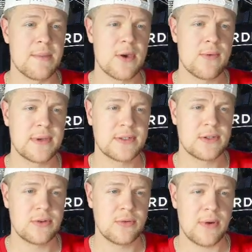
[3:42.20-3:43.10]
going
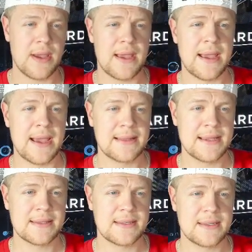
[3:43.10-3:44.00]
to
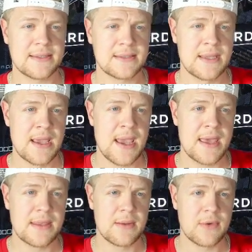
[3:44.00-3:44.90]
highlight this
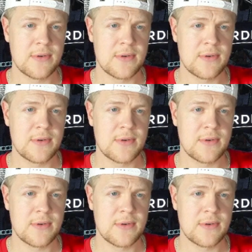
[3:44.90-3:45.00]
and then I'm going to